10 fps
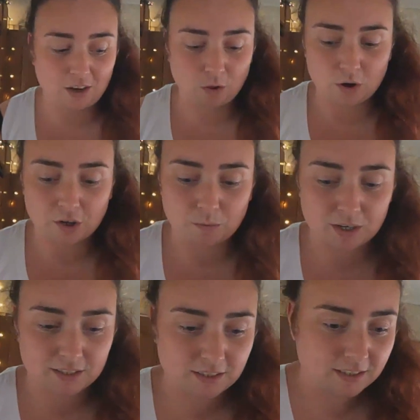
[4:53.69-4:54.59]
get a longer
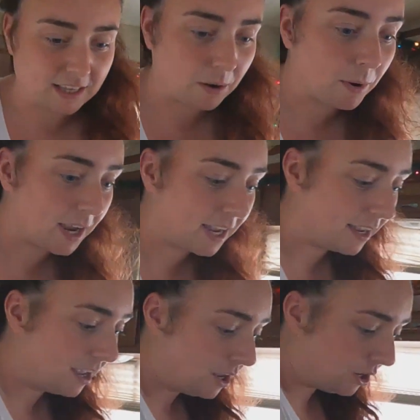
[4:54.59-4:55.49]
one. That
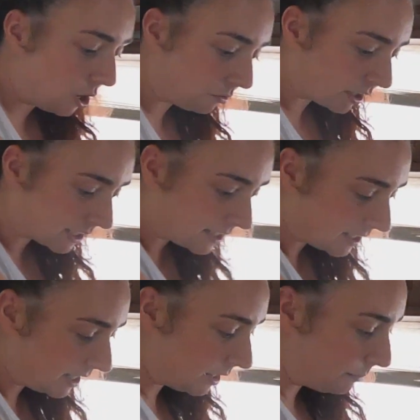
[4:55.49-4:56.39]
way, you don't really
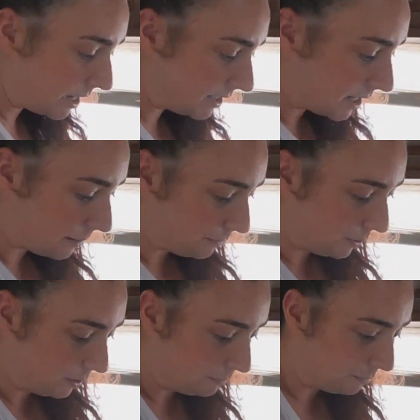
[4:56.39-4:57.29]
see the messed up
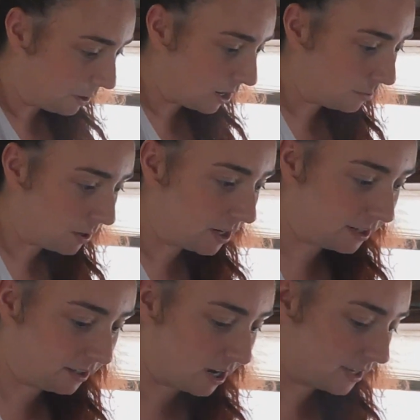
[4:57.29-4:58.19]
part where
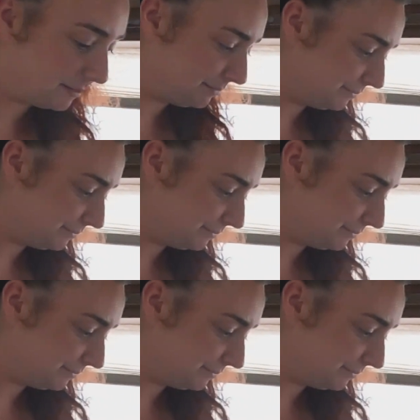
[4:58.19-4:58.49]
it cut.